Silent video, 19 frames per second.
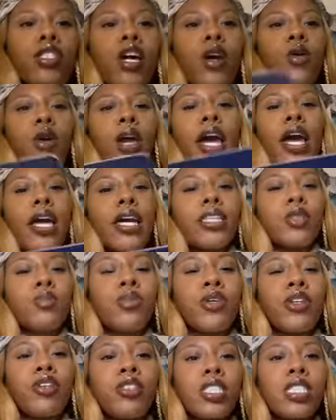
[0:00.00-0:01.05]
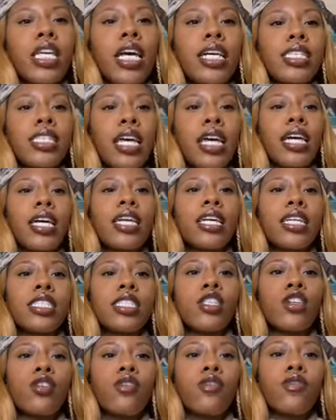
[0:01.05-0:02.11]
Okay, Spirit says that it is
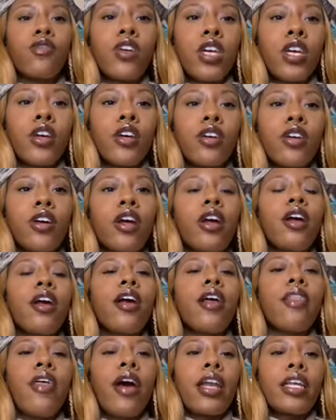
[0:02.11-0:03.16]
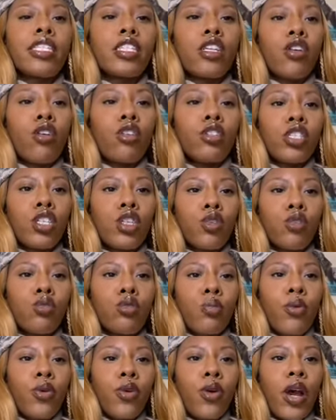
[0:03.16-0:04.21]
your fear that is causing you to
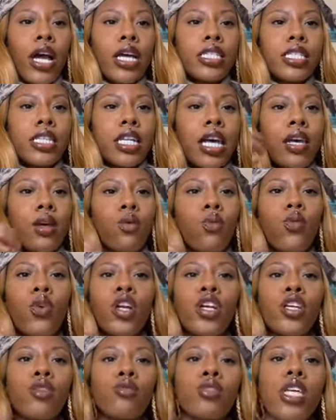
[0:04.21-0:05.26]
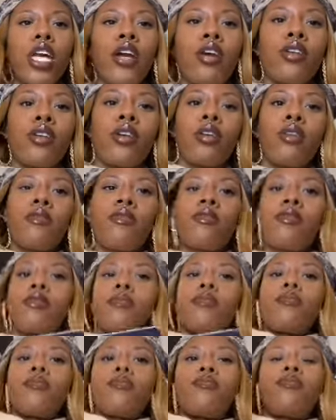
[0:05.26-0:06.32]
procrastinate. What are you scared of?
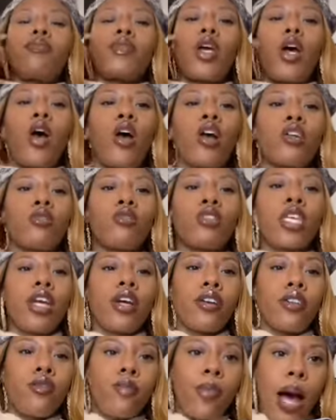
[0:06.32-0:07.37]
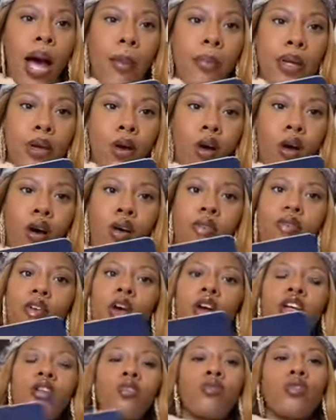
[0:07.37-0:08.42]
Are you scared of popping off?
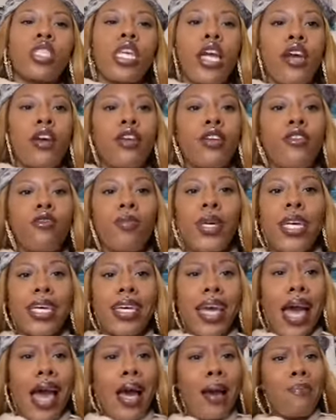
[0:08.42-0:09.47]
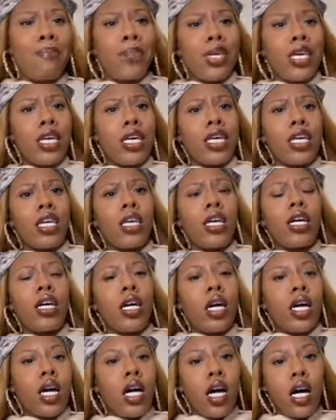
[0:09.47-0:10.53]
Are you scared of being happy?
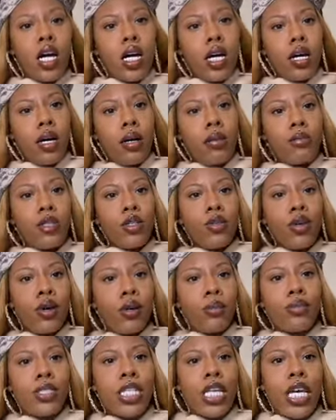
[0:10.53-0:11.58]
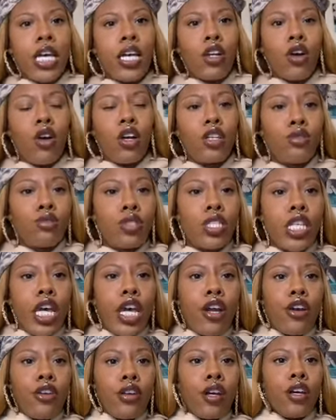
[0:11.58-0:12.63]
Um, you know what I'm saying? Are you
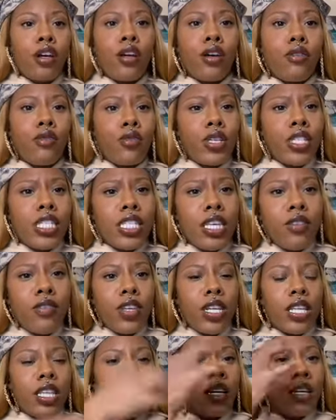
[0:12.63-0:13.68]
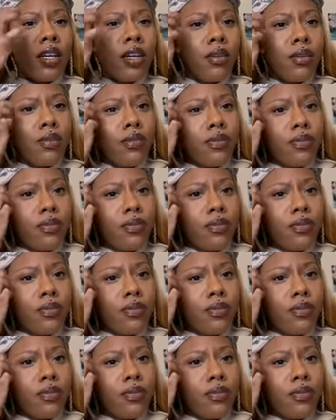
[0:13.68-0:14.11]
scared of receiving love?